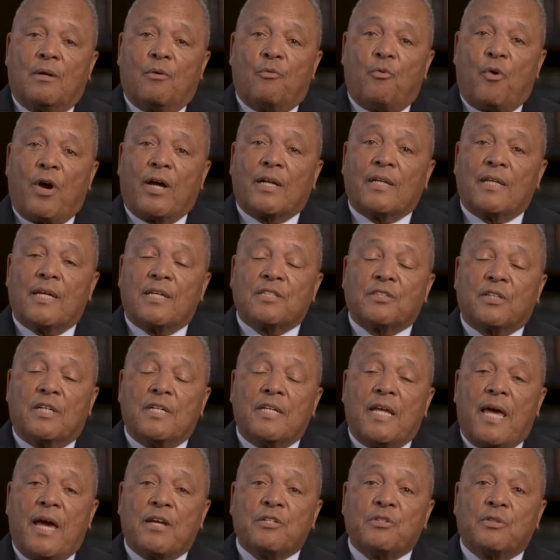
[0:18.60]
RALI is a
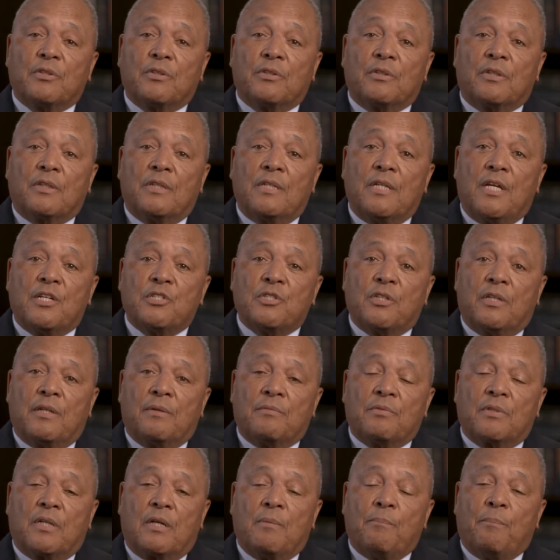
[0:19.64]
national
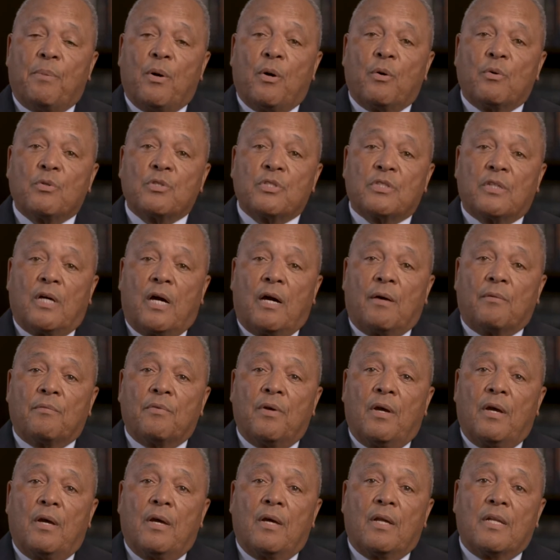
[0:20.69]
initiative composed of
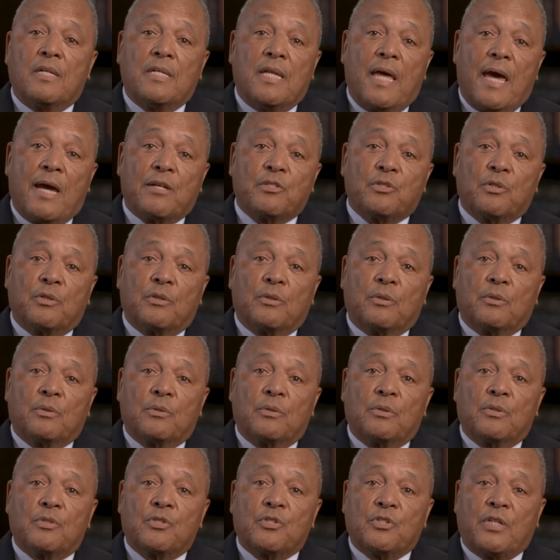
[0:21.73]

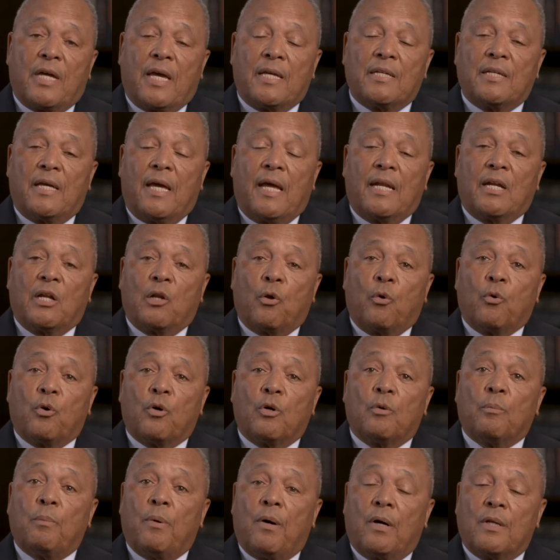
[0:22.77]
national, state, and
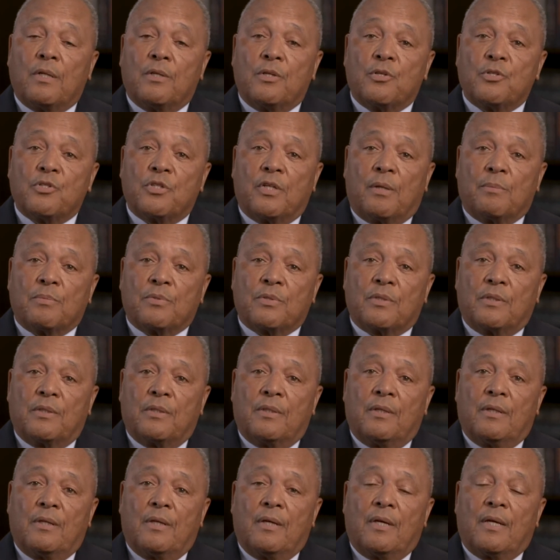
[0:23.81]
local partnerships.
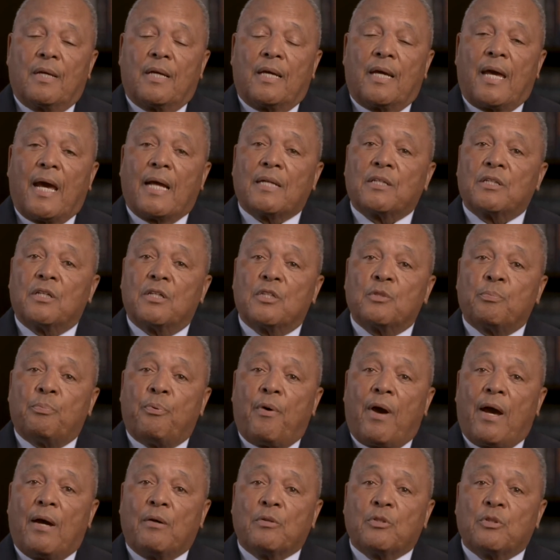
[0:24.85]
CADCA is
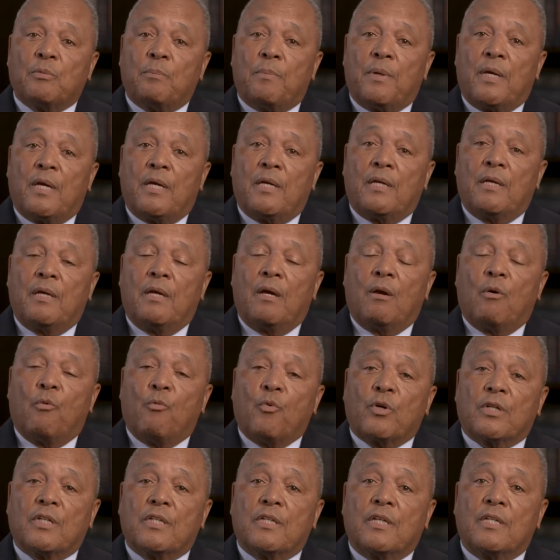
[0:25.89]
proud to be
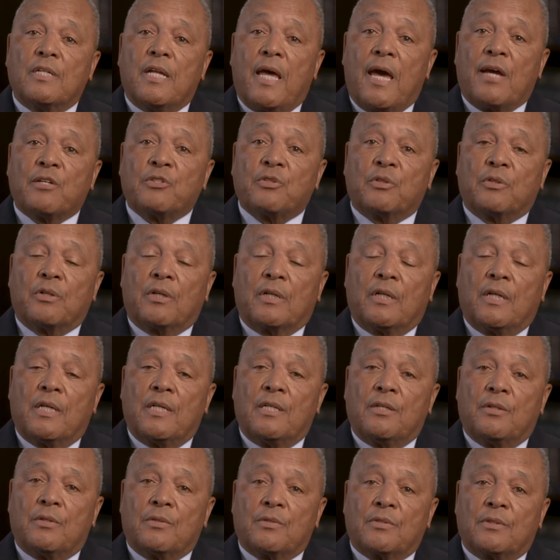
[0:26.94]
one of the national
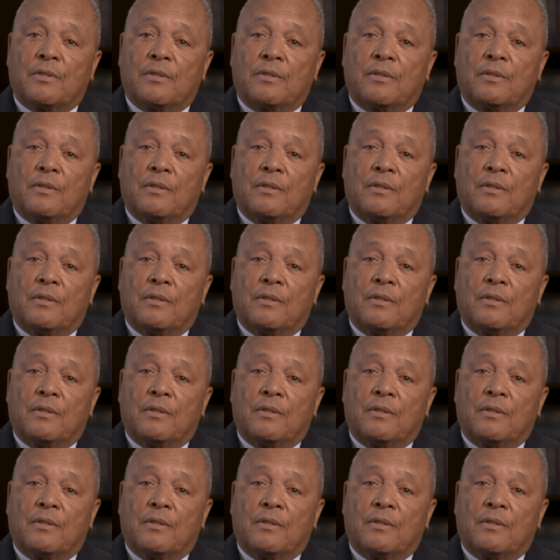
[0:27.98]
leaders.